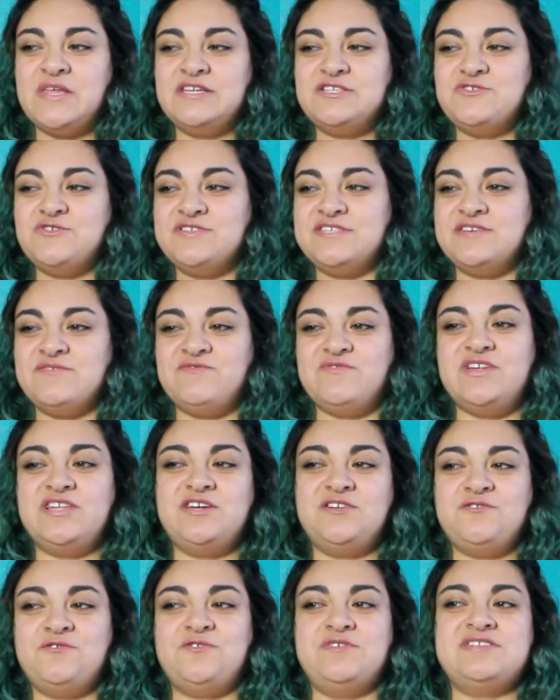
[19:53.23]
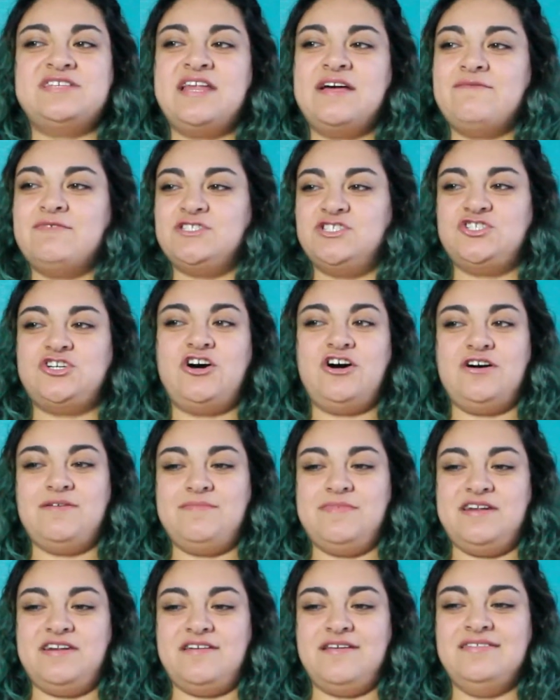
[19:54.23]
to a civilian who doesn't have a
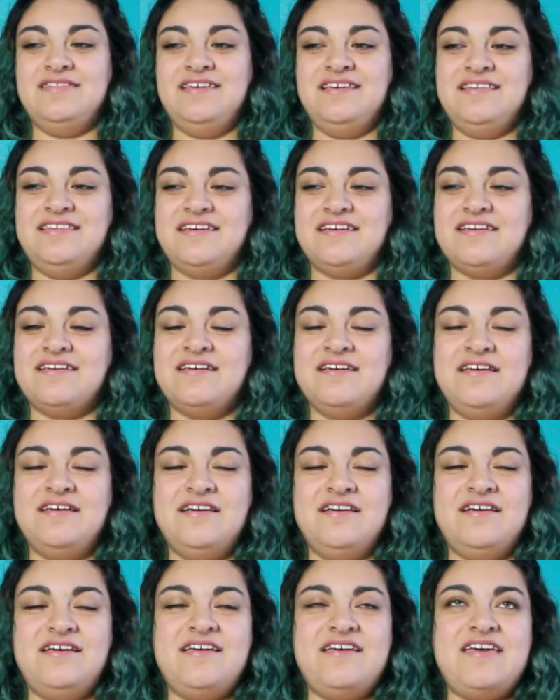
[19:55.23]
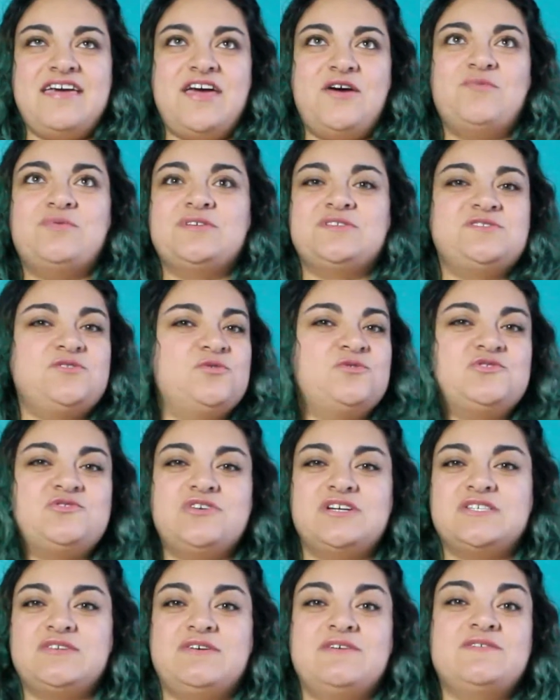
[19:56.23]
job and nothing, like, it was so
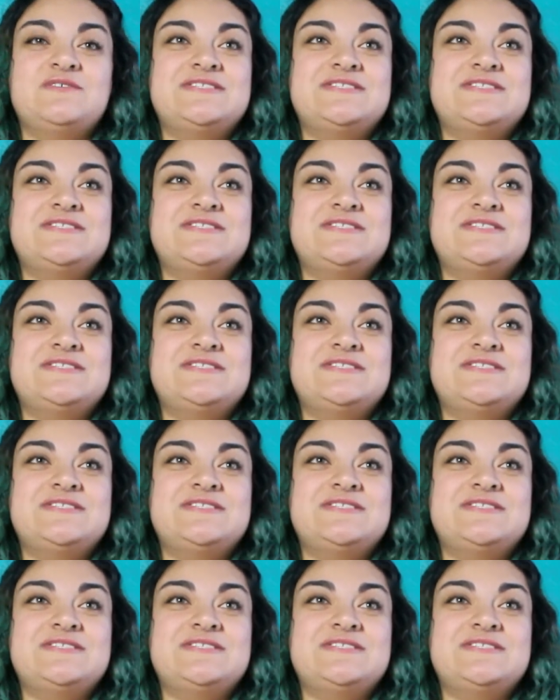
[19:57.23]
stressful.